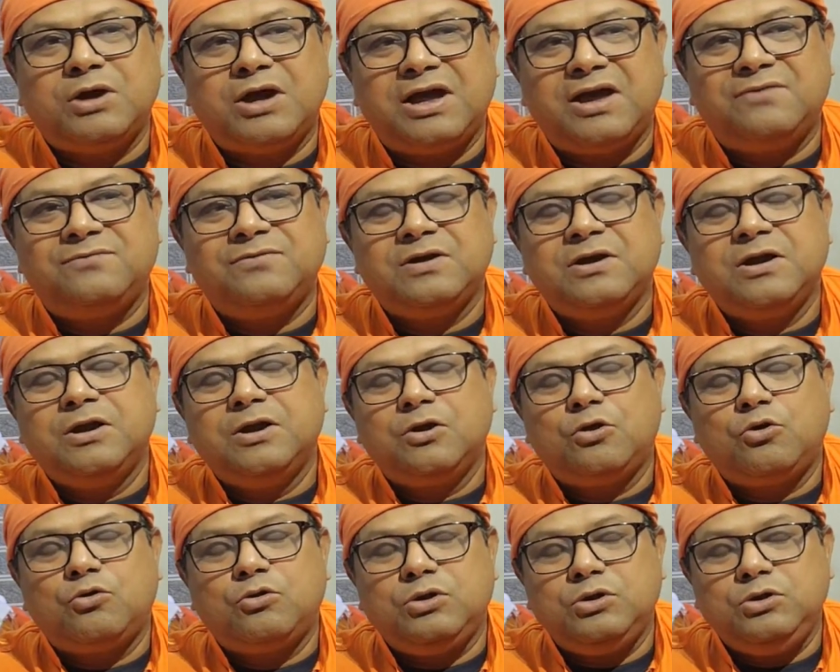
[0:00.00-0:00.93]

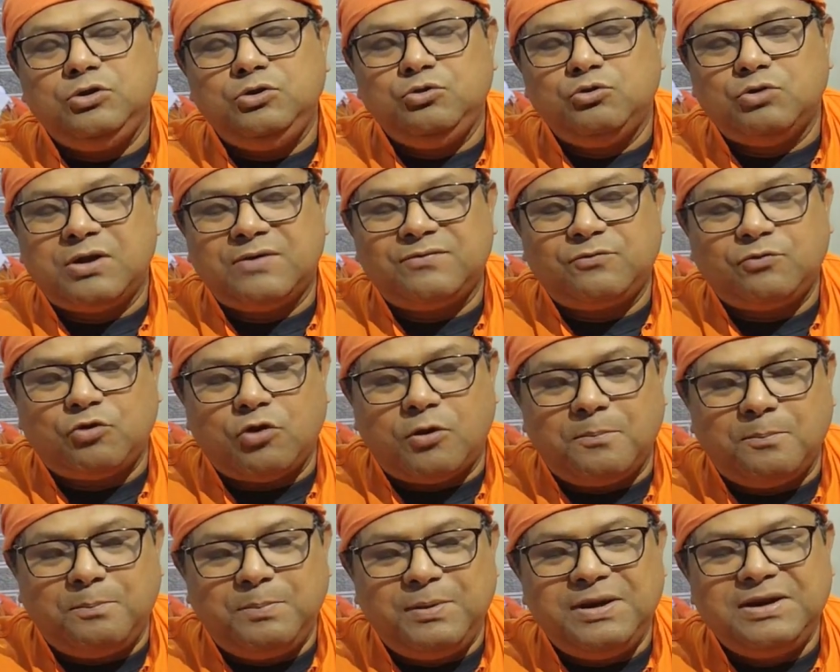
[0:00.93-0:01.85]
have
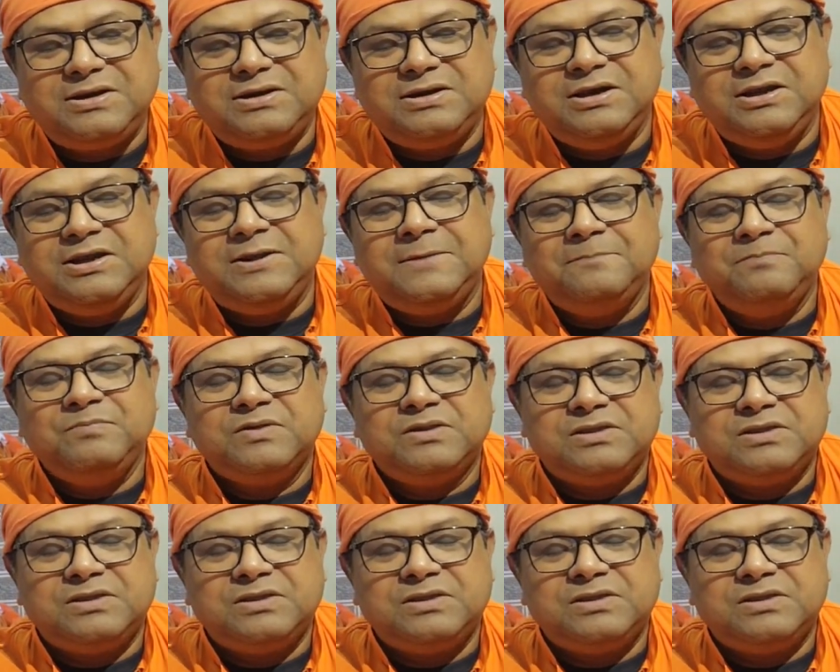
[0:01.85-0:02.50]
completely